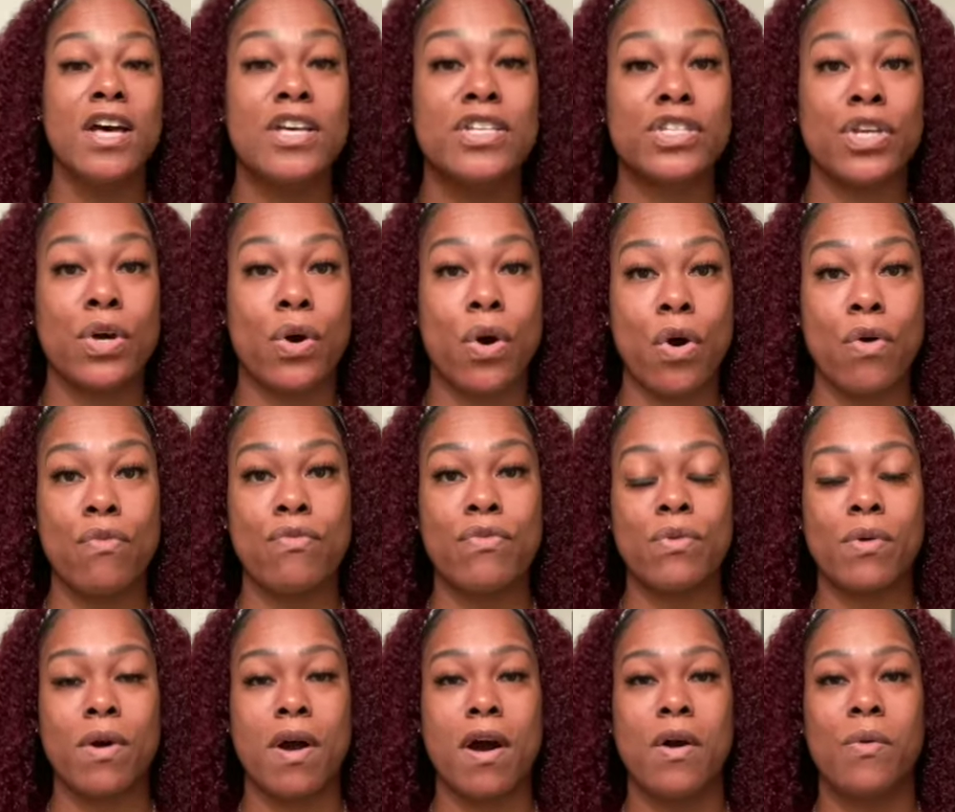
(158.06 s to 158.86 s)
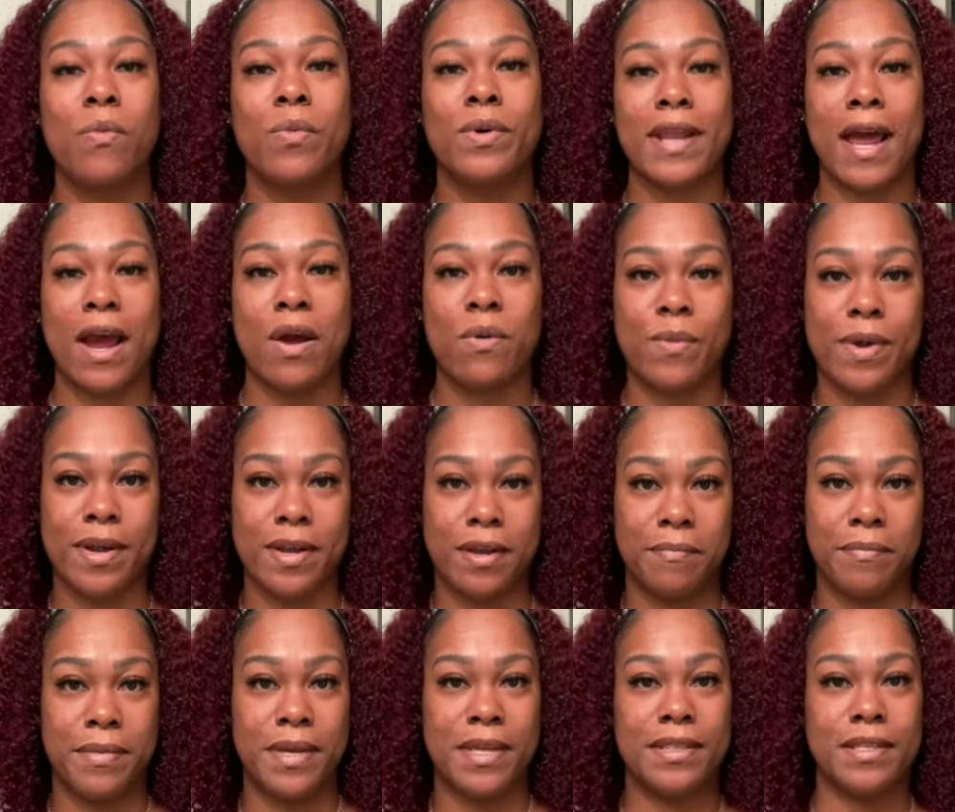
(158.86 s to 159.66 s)
that. So overall, would I
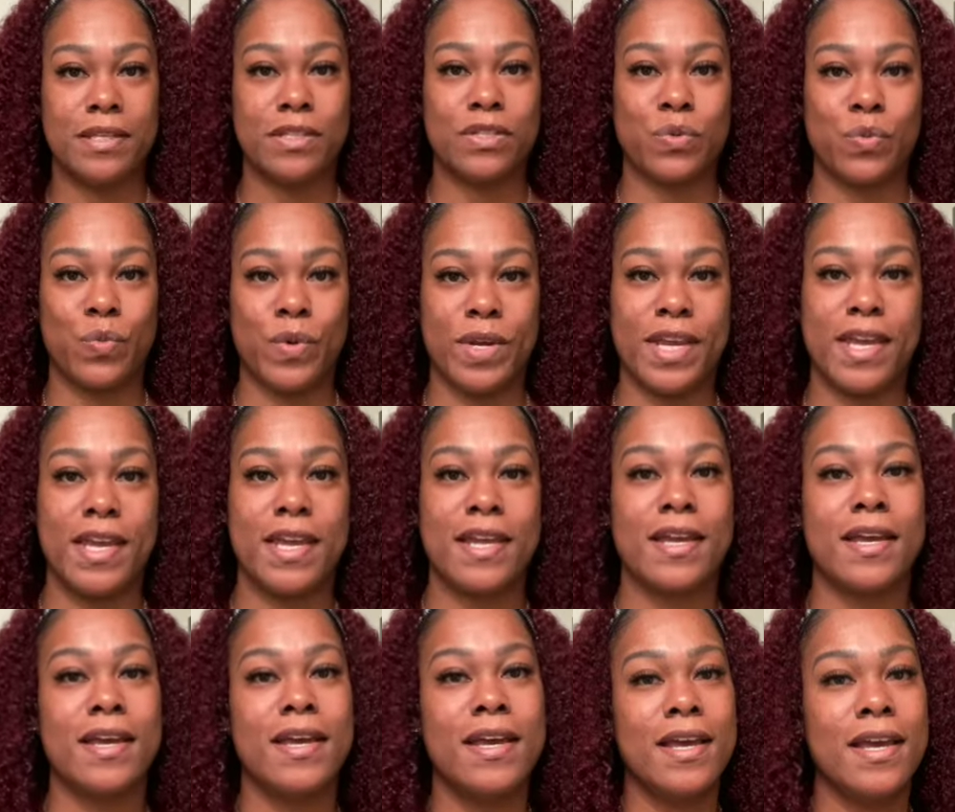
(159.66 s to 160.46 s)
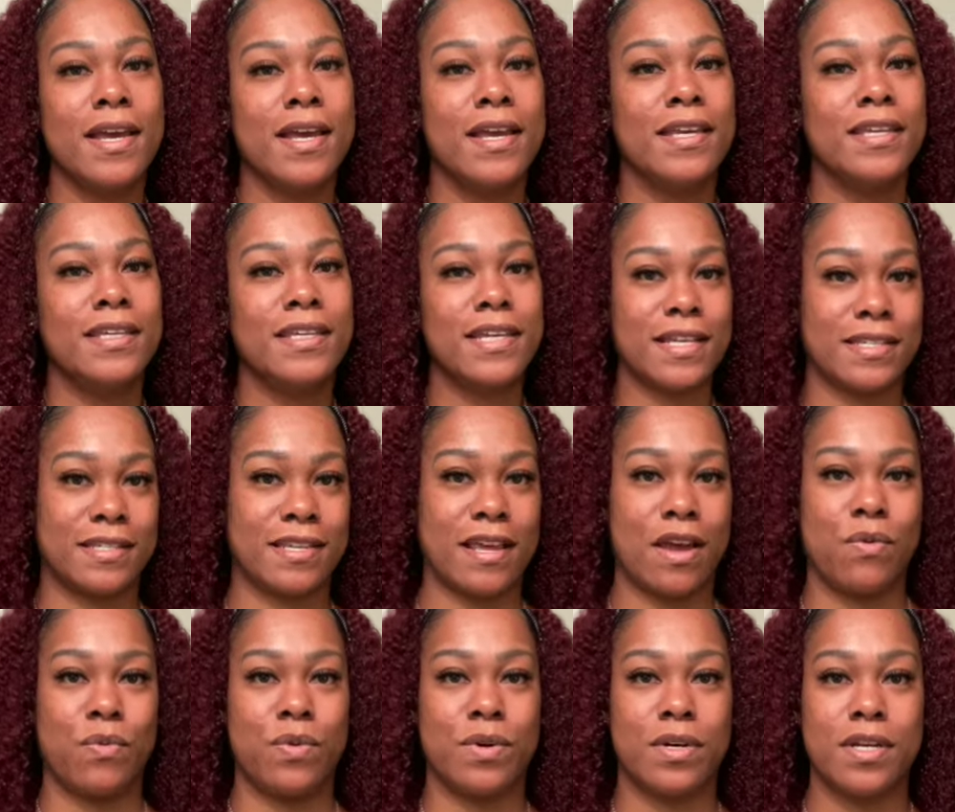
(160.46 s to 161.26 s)
recommend this wig? Yes,
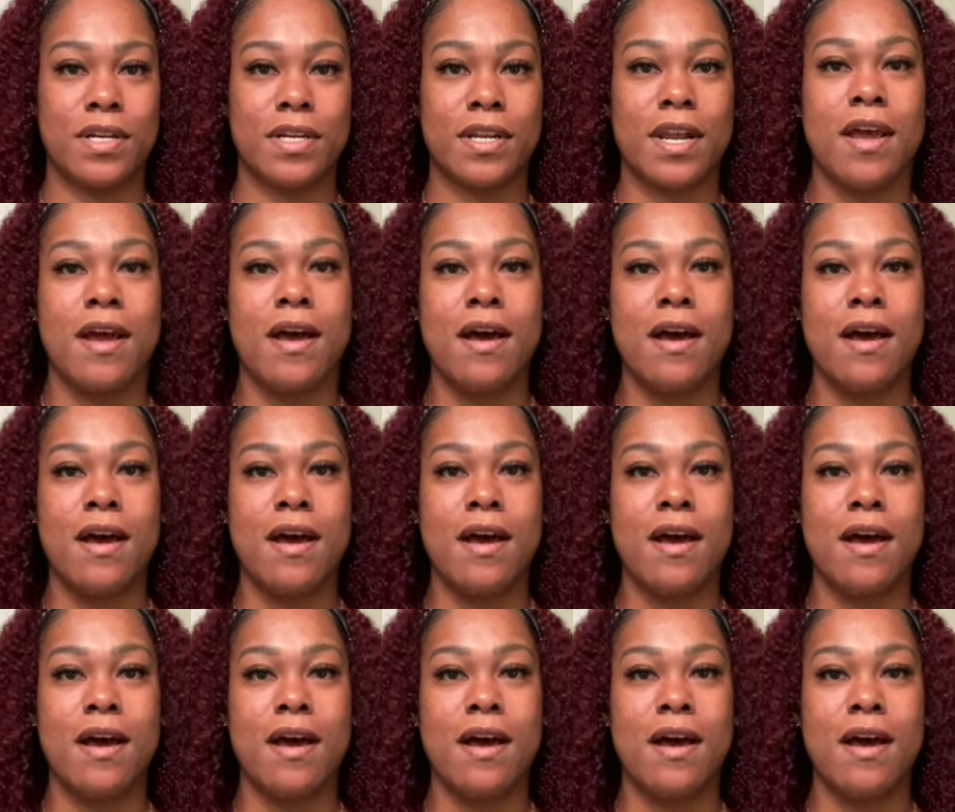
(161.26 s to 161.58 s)
I would.